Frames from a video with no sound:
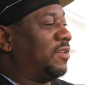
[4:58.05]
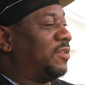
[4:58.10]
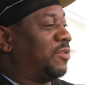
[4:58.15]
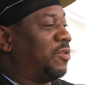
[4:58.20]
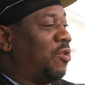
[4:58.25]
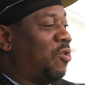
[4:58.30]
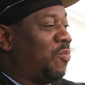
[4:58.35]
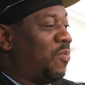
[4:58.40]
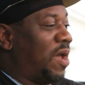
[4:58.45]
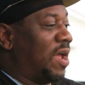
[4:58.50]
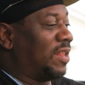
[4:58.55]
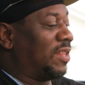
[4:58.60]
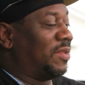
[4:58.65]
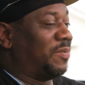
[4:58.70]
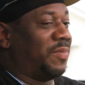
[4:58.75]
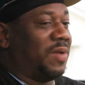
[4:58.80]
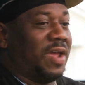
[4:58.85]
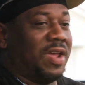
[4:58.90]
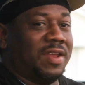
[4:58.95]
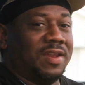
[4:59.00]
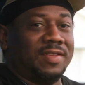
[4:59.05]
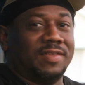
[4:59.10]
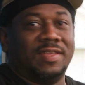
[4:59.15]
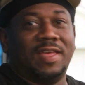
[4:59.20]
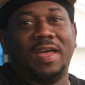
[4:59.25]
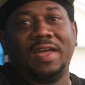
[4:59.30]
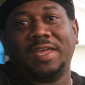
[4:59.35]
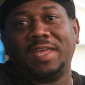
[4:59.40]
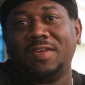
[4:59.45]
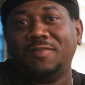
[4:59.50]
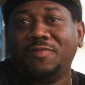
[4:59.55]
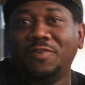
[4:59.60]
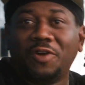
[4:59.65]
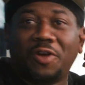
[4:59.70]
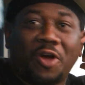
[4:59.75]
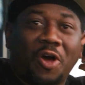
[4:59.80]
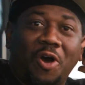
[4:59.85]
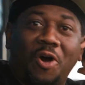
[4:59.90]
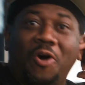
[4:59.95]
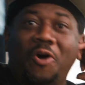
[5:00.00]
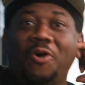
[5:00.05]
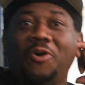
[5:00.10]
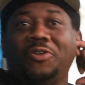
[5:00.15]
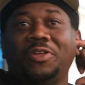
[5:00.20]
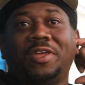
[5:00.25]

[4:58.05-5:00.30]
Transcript: to go back to Maine. He said, I'll give you a call. He